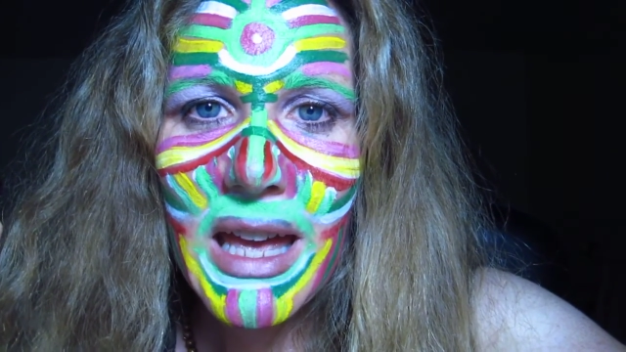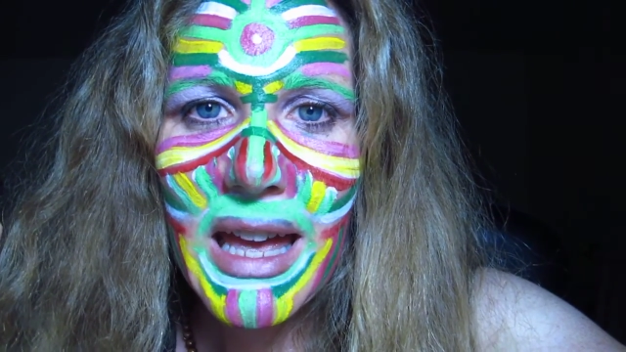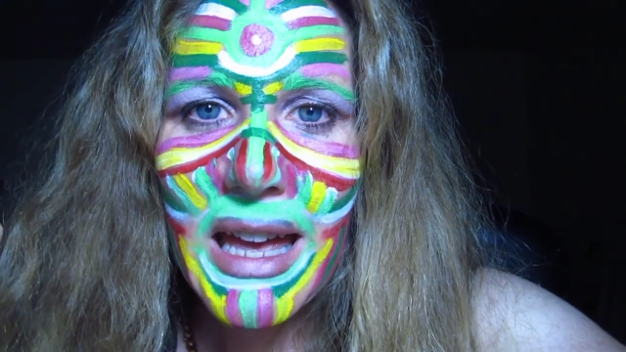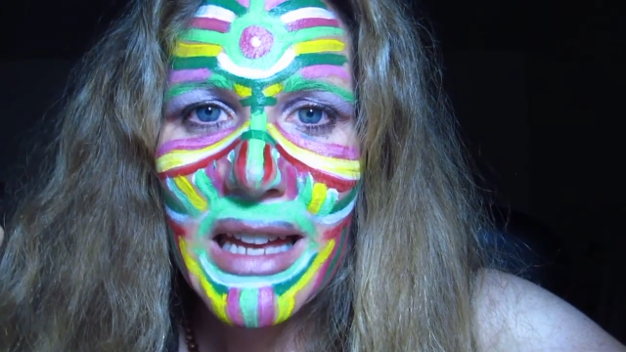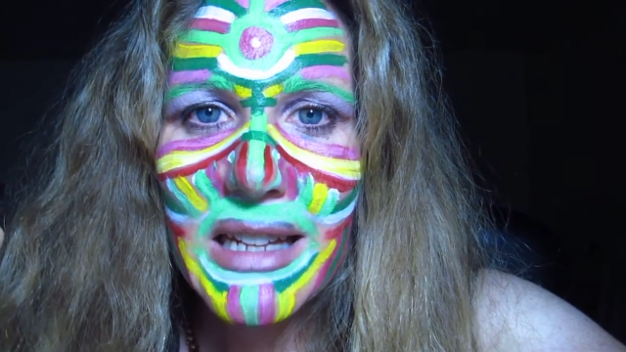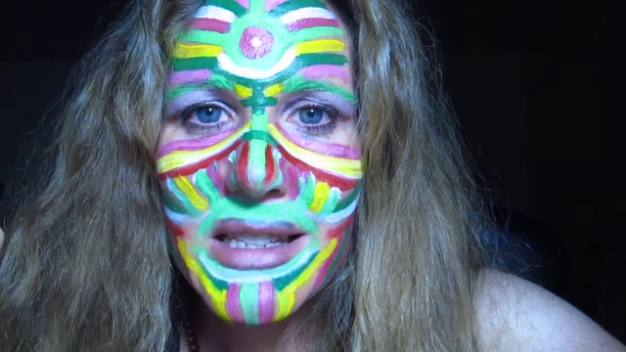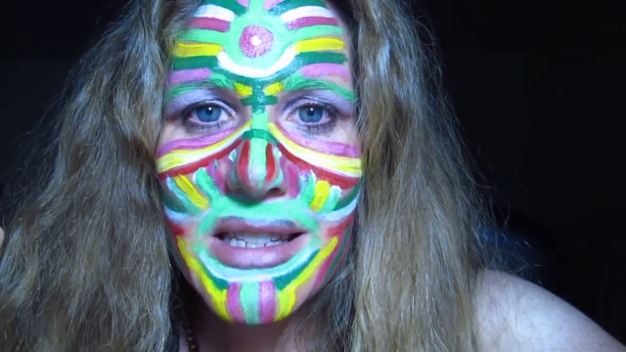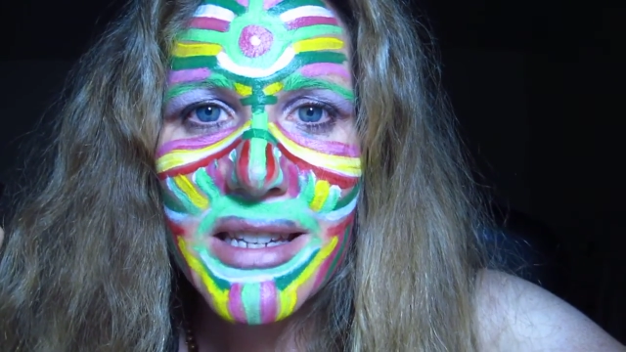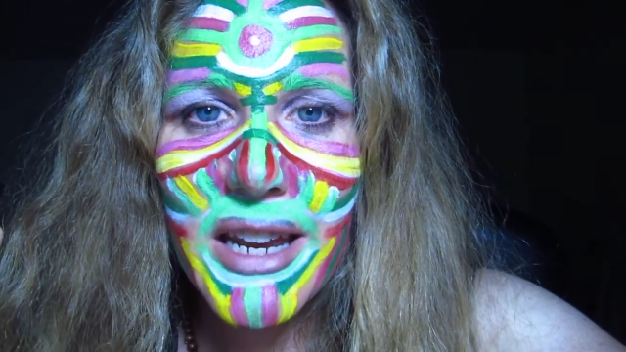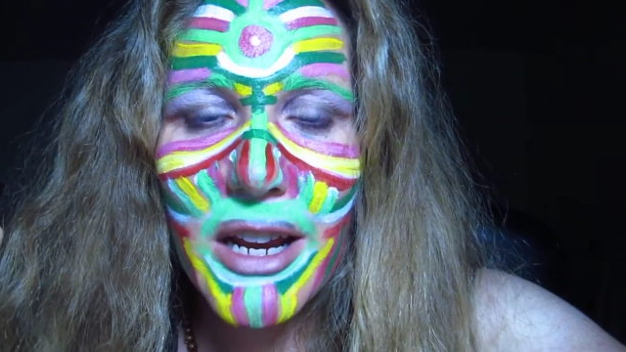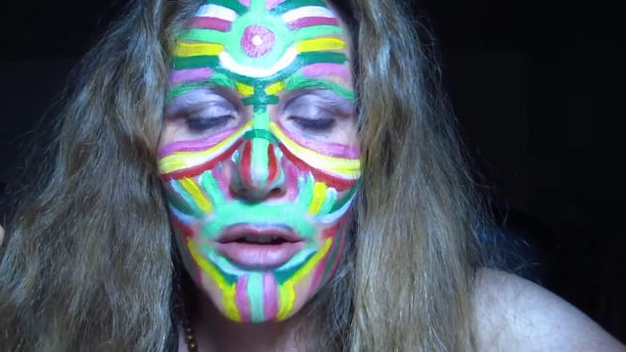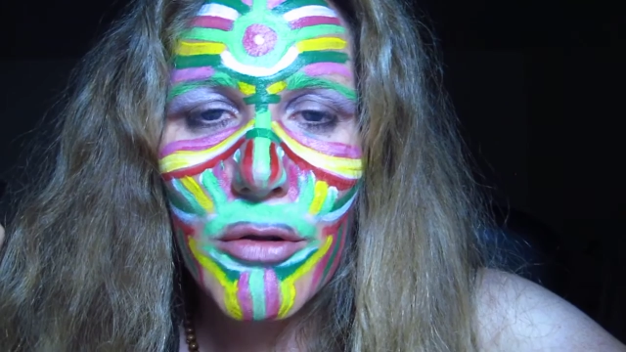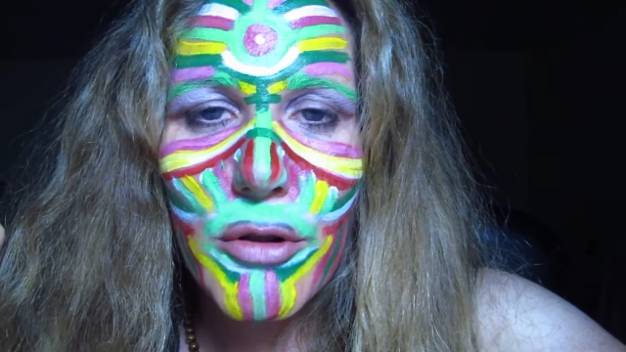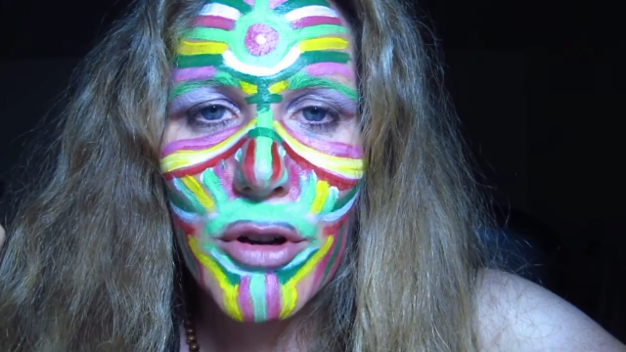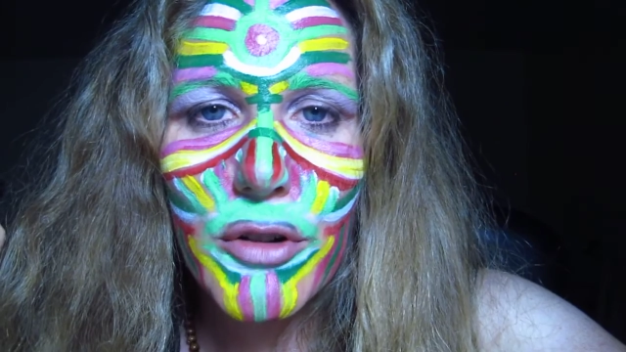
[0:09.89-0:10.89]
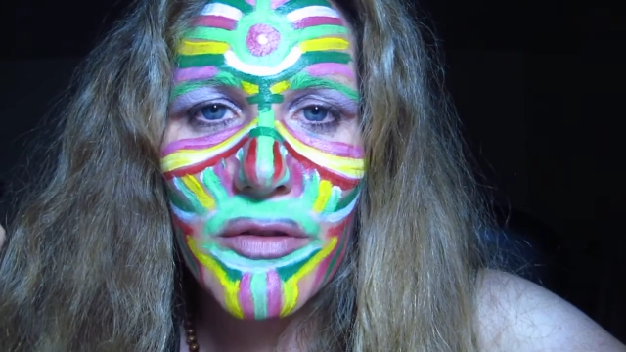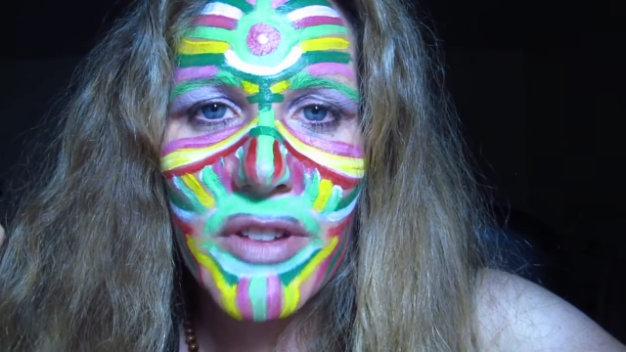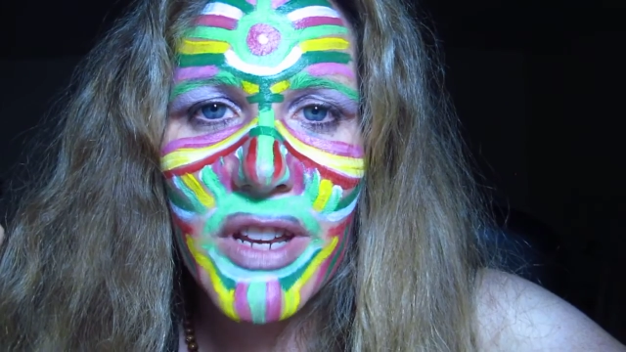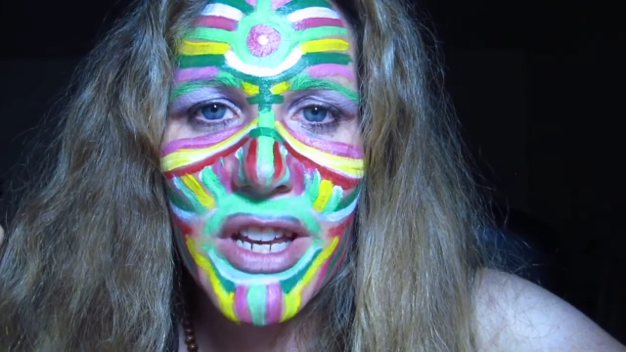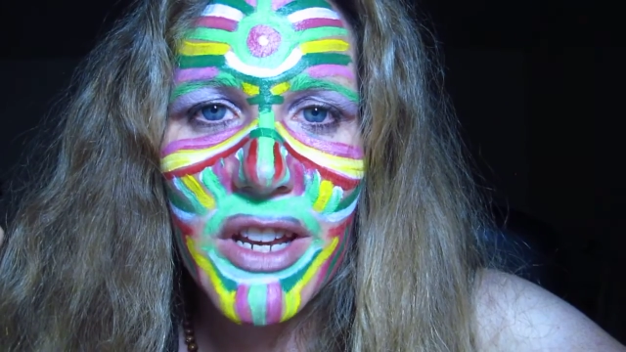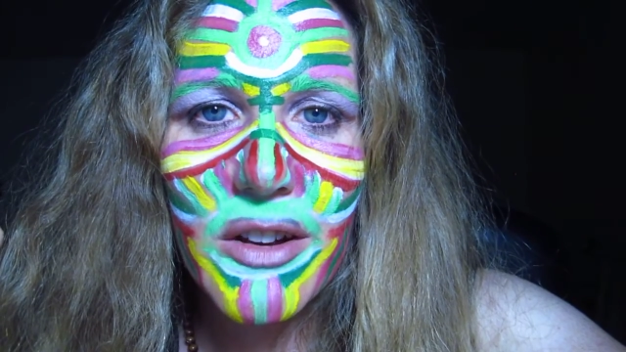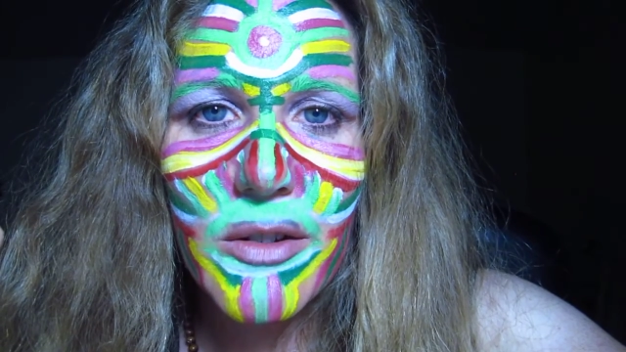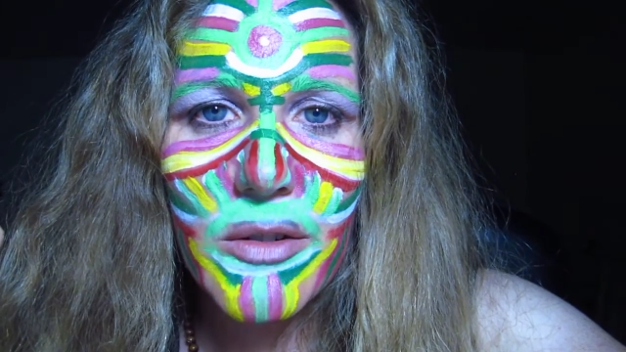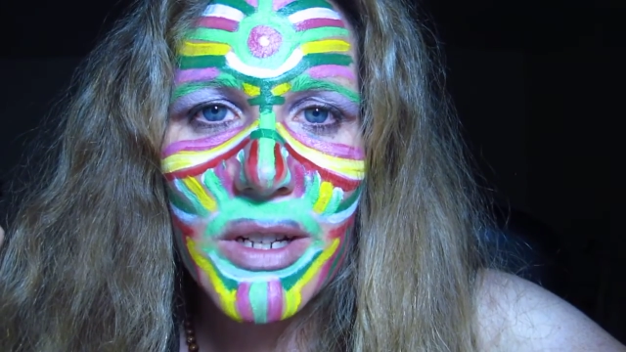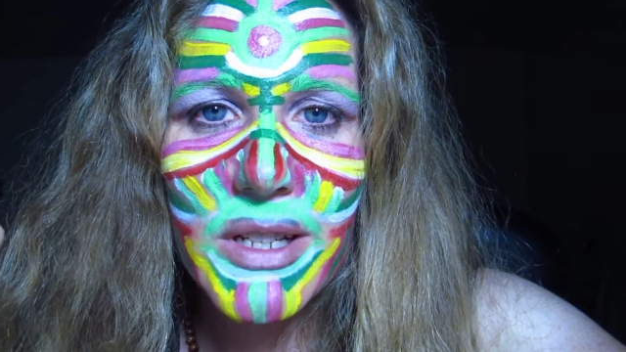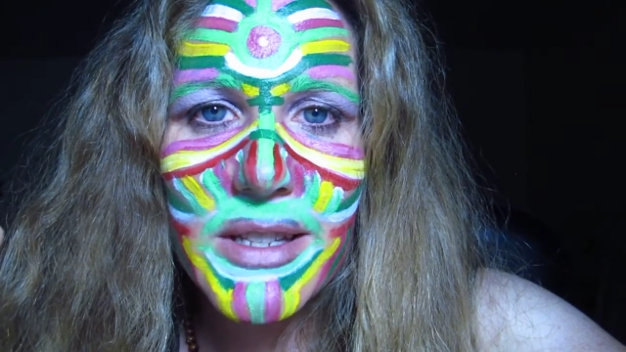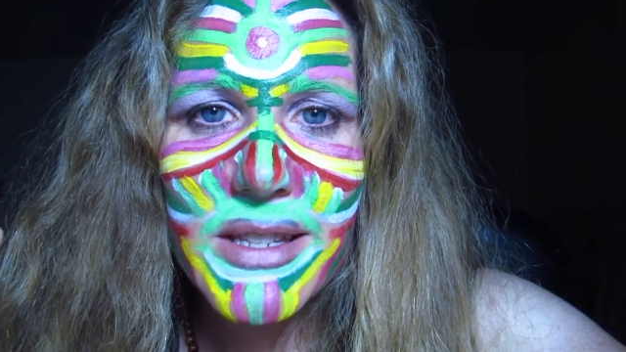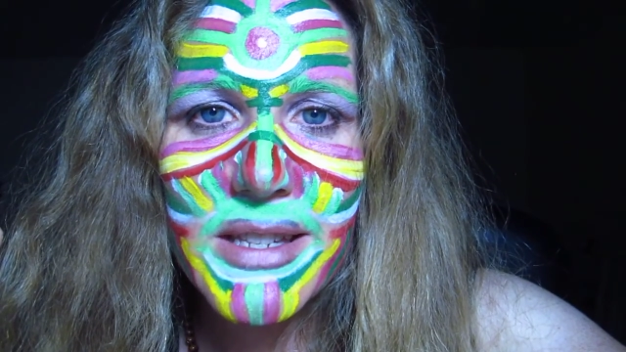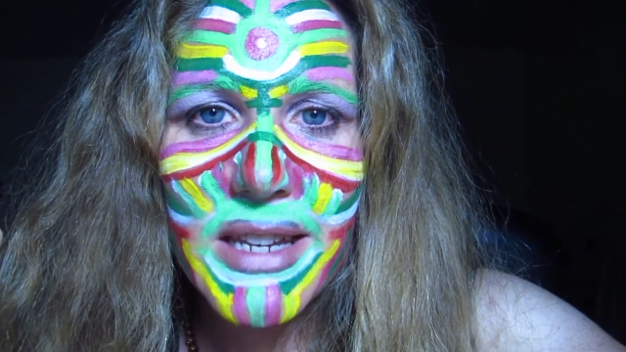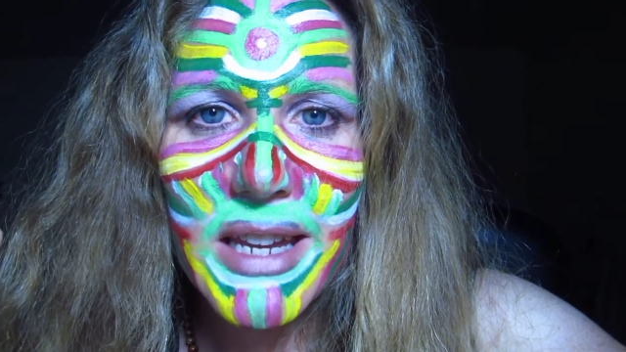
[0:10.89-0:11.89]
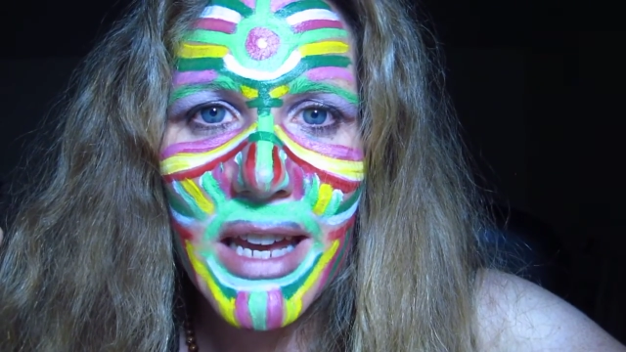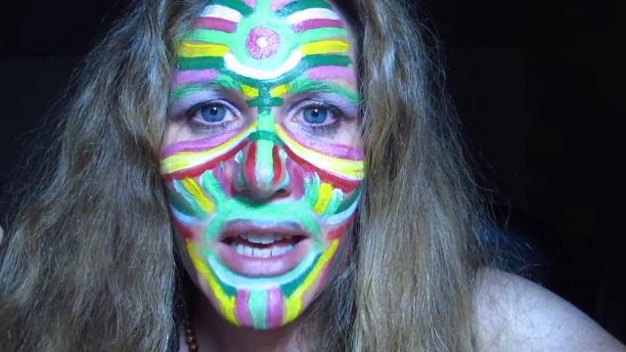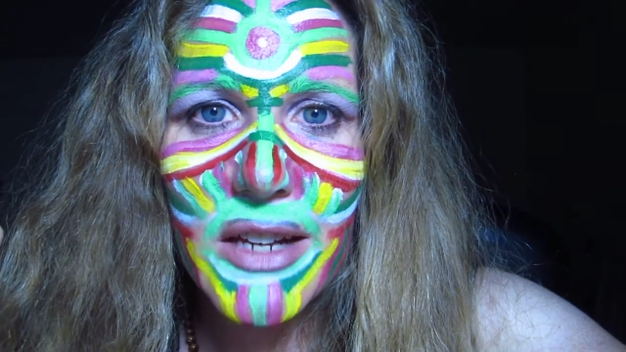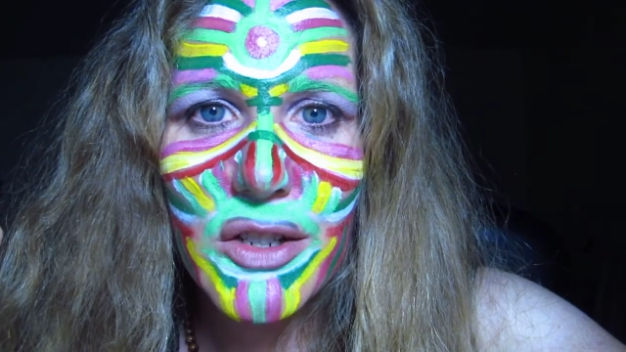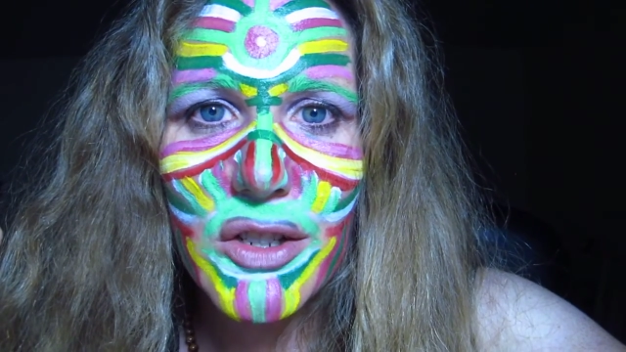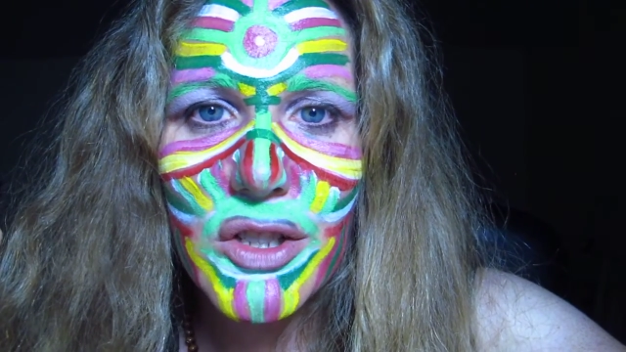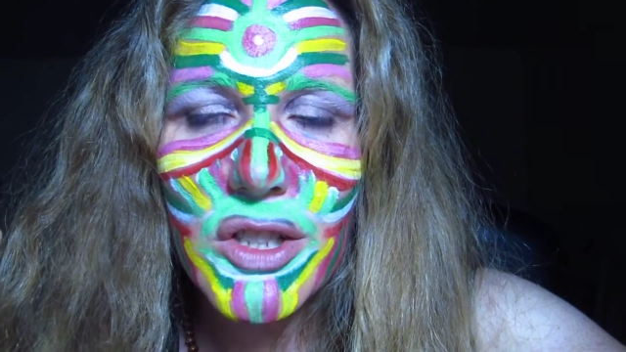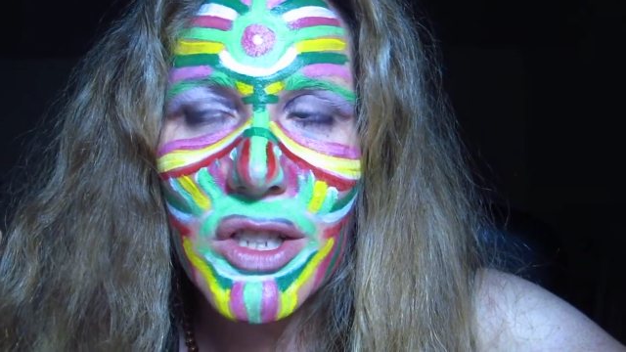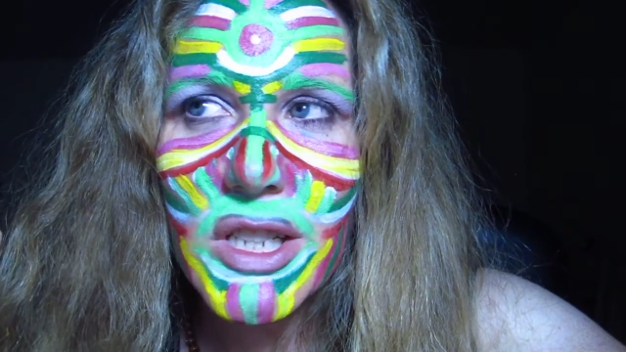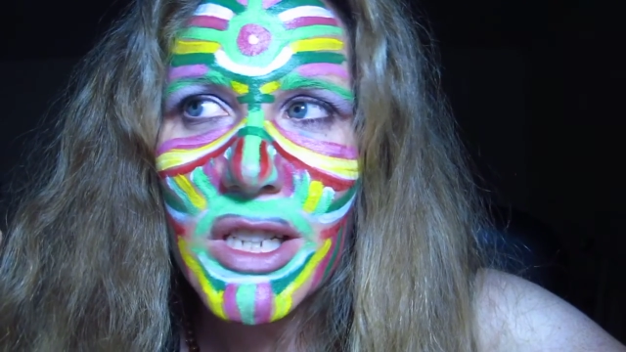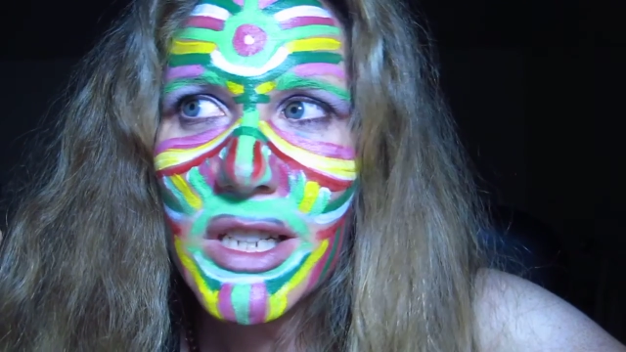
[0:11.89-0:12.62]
at Scarecrow Video in Seattle.